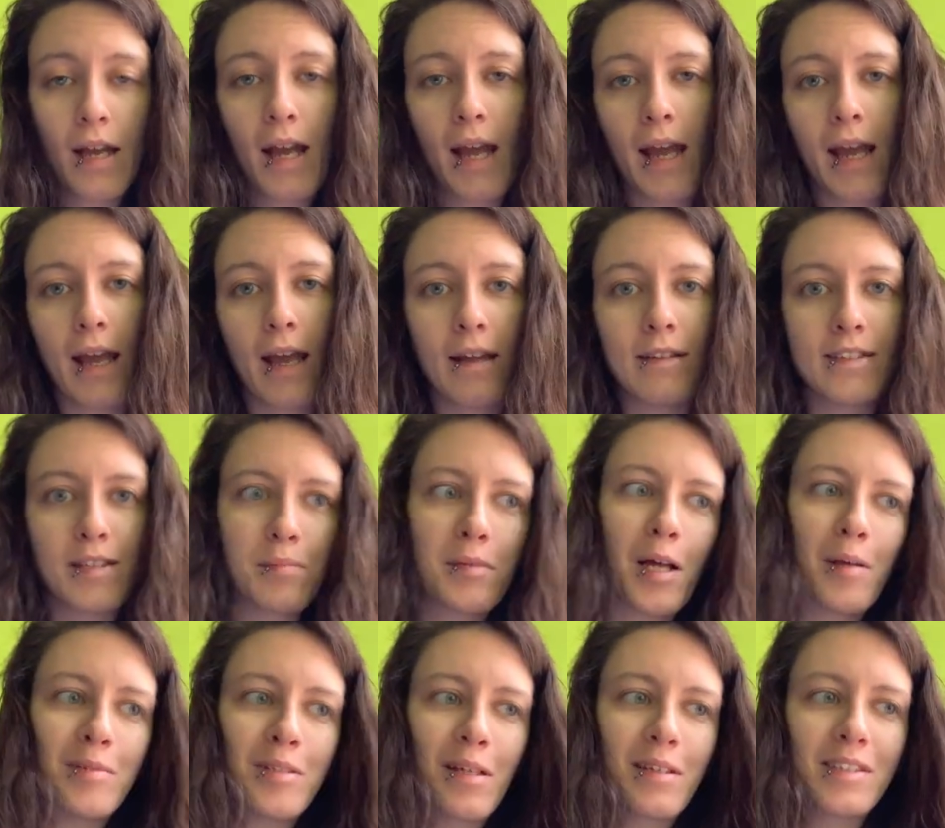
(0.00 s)
And
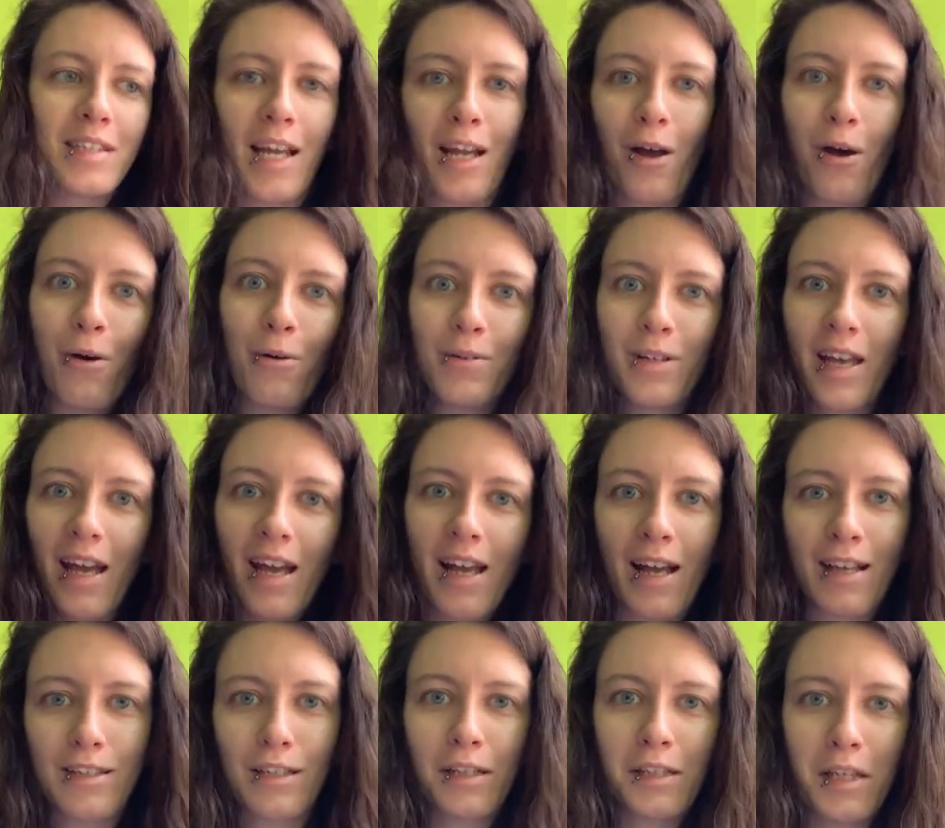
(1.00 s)
sometimes they'll say, oh yay, I
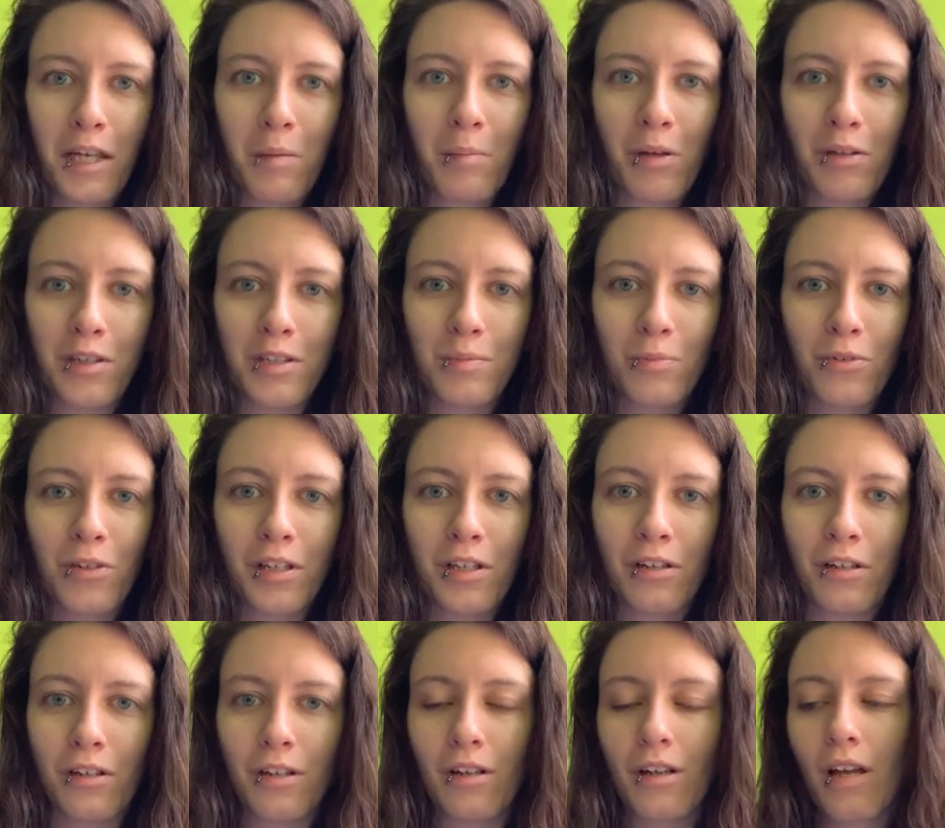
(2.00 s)
saw the email this morning,
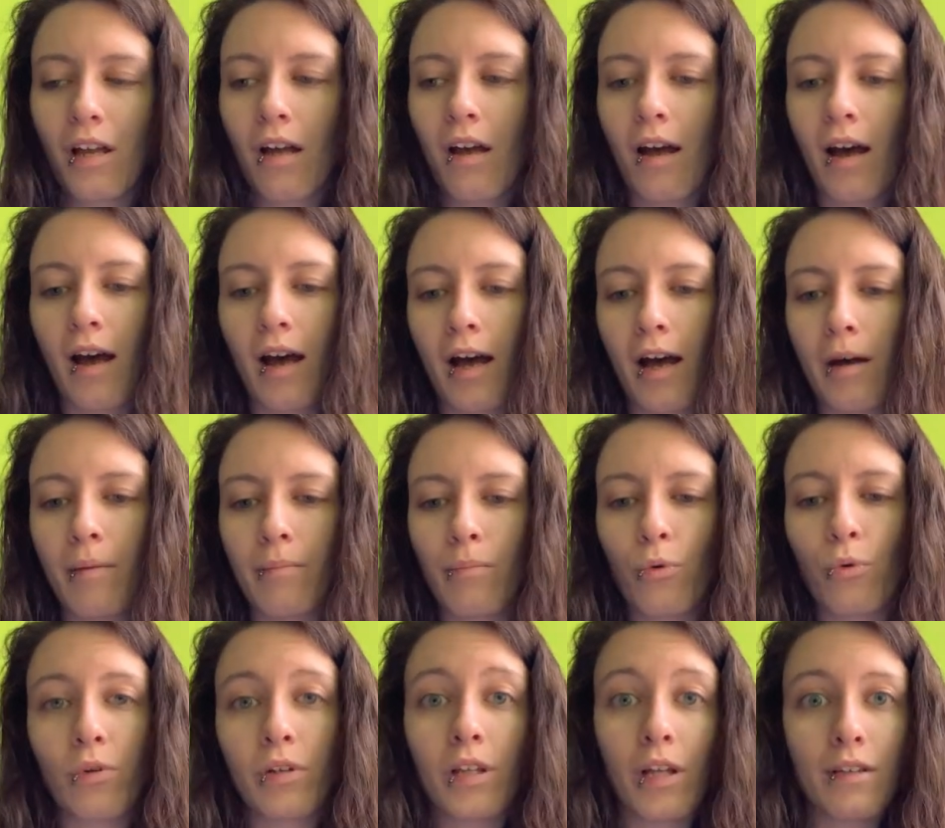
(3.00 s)

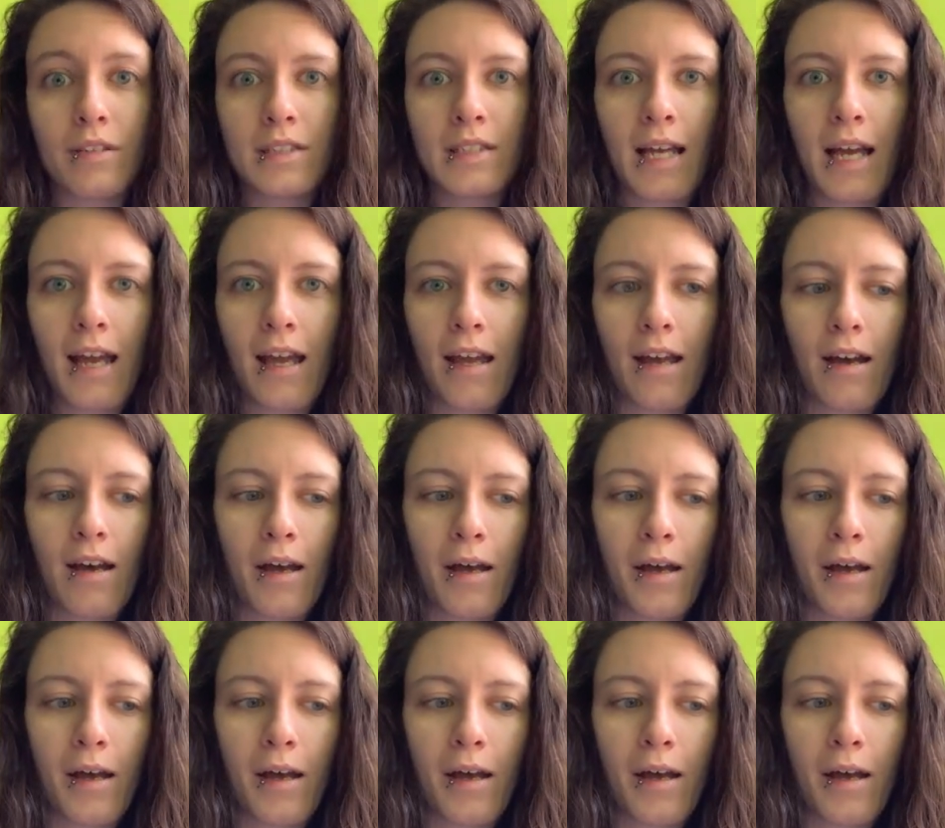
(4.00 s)
or they'll say,